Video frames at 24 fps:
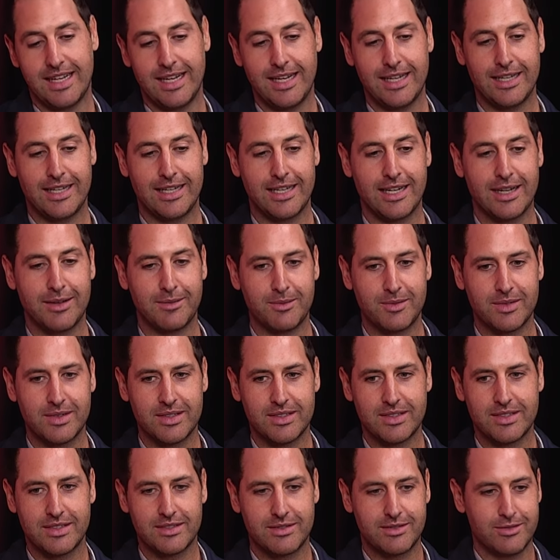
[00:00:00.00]
Um,
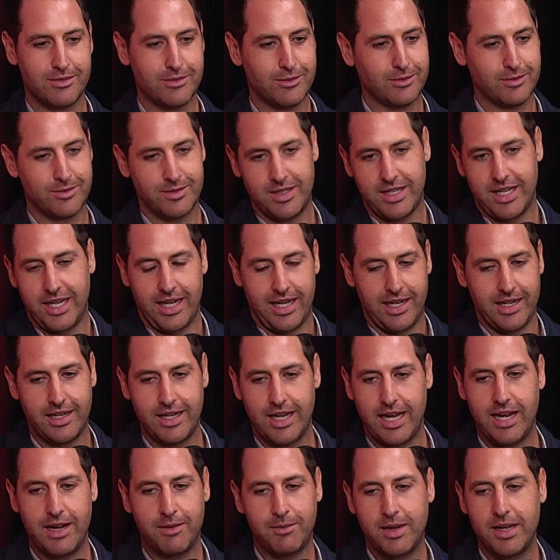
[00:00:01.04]
yeah.
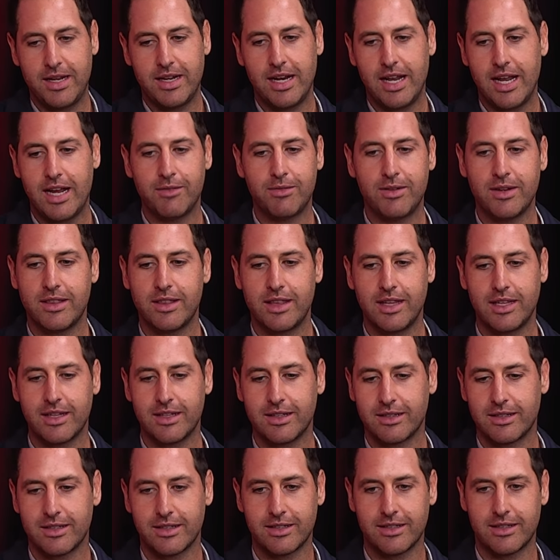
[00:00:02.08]
I mean,
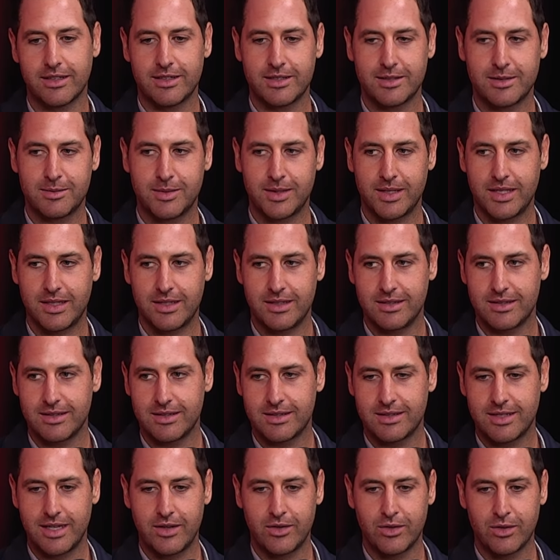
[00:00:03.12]
everything that has been
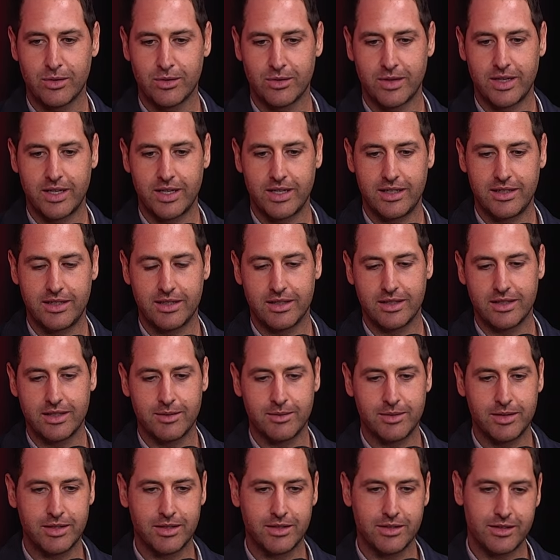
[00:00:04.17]
said already, I, I,
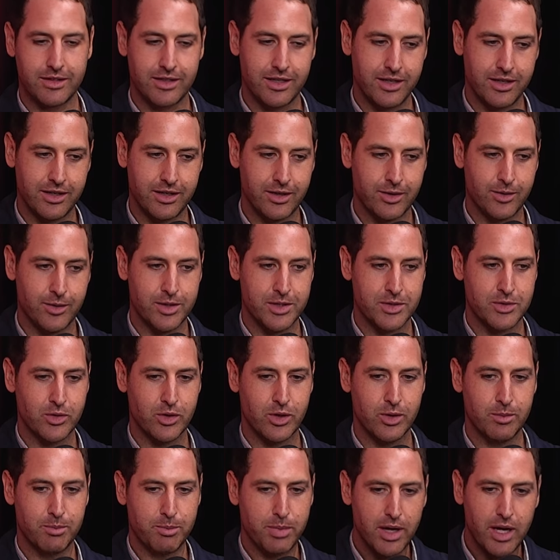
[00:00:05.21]
don't need to go
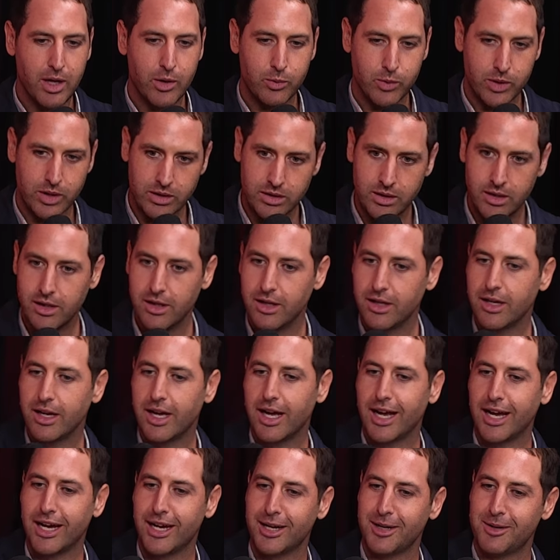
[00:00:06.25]
into it, but I will.
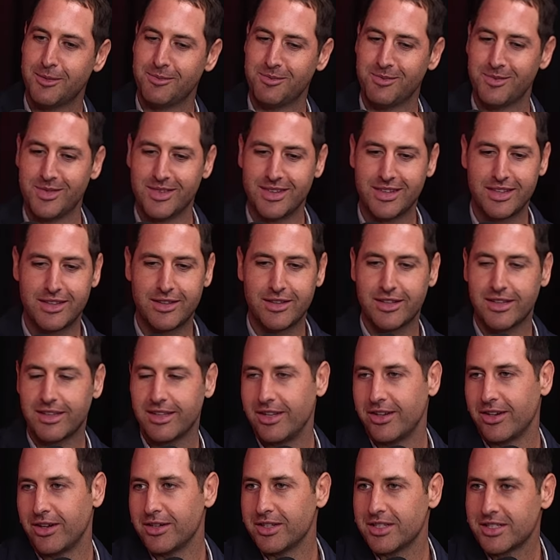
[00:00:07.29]
Um, the,
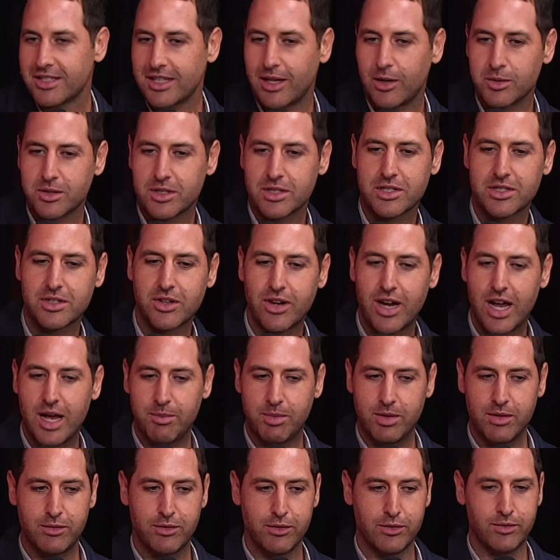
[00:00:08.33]
hmm. you know, just I was just so
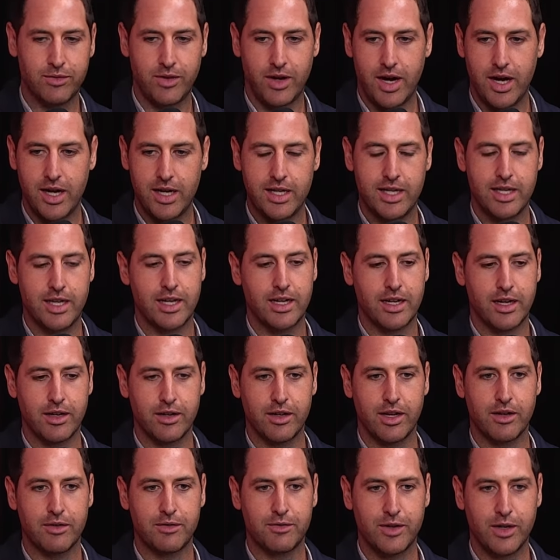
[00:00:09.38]
happy for Viney, and
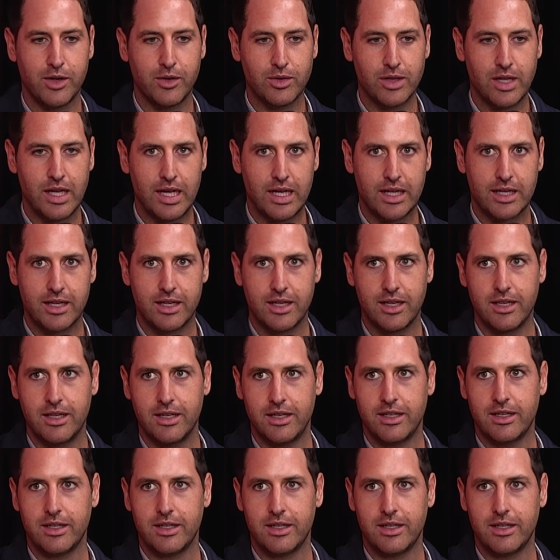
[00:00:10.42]
I, I felt like